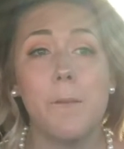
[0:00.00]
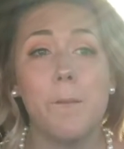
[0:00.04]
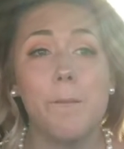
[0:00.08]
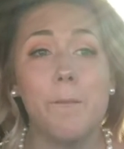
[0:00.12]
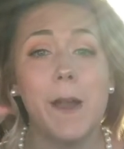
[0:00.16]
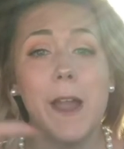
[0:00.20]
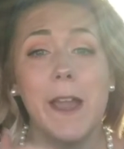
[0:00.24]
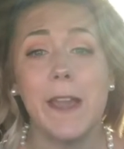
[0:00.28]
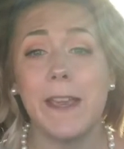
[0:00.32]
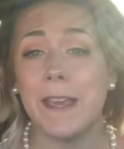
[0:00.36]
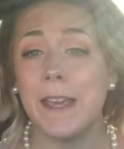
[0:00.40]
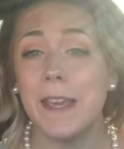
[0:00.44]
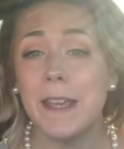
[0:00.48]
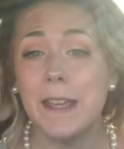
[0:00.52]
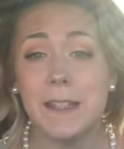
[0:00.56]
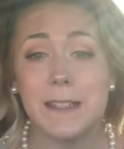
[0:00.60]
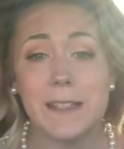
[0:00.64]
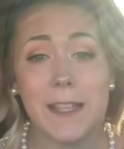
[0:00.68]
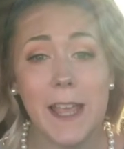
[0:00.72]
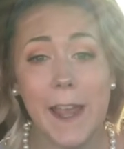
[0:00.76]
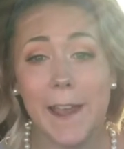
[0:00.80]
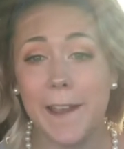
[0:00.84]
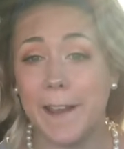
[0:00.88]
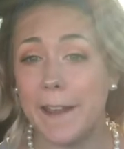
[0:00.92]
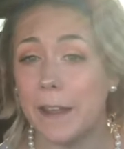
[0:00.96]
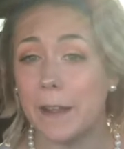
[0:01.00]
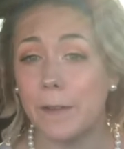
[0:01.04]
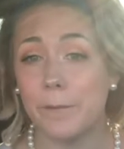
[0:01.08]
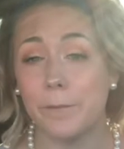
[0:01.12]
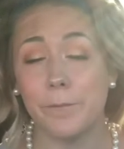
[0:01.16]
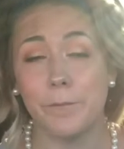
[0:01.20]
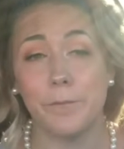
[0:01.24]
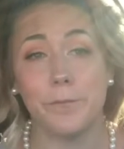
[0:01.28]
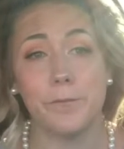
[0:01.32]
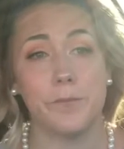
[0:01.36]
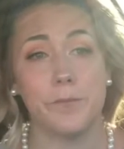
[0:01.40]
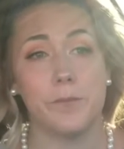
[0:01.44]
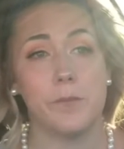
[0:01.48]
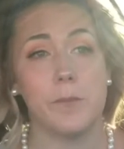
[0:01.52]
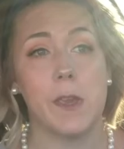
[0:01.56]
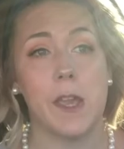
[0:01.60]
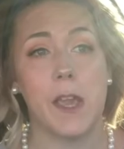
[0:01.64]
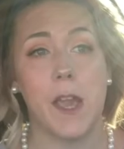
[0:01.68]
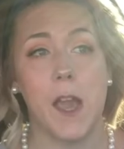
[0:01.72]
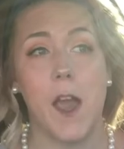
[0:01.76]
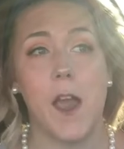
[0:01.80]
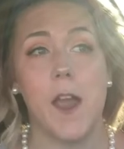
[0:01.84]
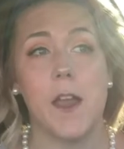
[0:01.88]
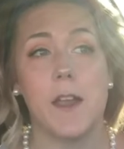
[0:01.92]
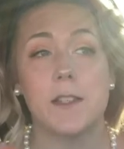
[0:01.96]
My kids ate
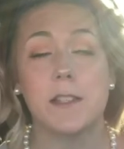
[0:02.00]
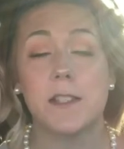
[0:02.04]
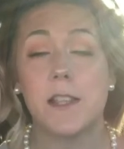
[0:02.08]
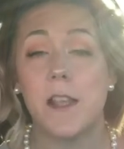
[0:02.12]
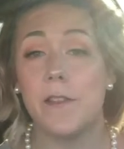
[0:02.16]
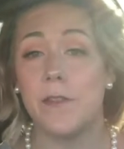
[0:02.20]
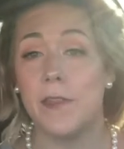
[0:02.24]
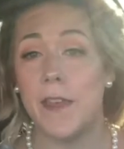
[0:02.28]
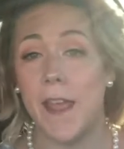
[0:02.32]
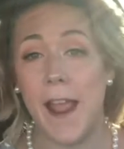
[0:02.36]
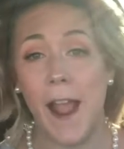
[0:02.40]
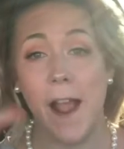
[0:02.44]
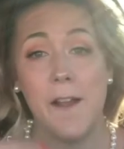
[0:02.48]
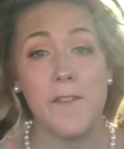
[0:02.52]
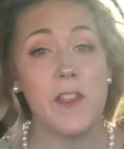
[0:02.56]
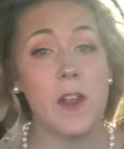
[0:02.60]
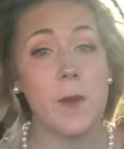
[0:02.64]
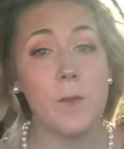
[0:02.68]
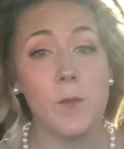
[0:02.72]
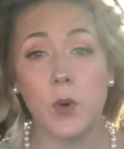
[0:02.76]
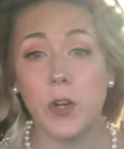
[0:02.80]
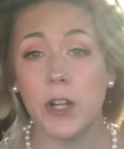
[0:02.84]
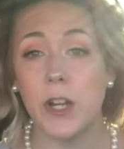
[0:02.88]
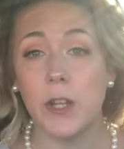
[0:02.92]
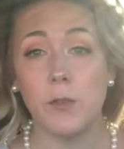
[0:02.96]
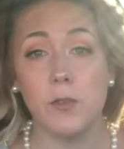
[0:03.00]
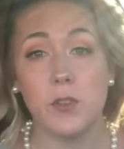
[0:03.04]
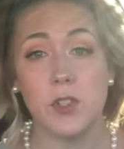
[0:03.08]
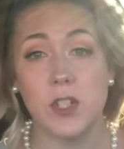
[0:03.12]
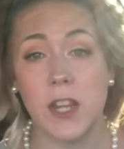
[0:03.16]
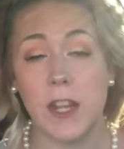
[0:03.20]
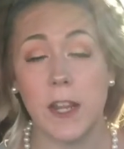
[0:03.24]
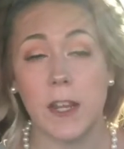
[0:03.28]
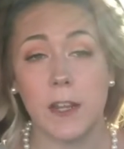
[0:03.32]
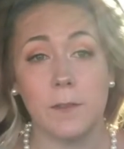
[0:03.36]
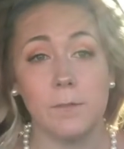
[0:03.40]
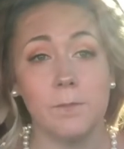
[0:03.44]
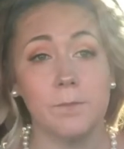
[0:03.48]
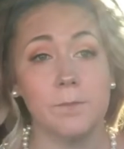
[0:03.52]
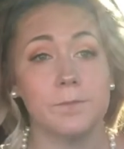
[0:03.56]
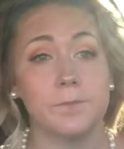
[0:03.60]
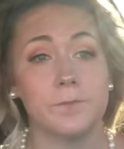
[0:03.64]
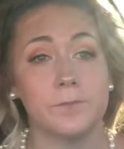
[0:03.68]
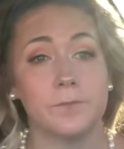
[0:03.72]
because they have their morning routine.